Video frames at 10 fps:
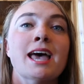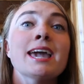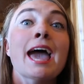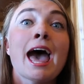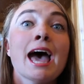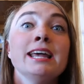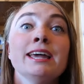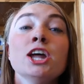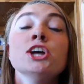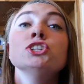I had
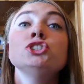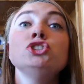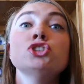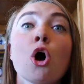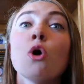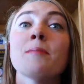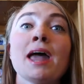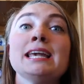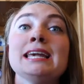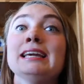so
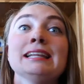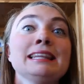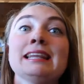many,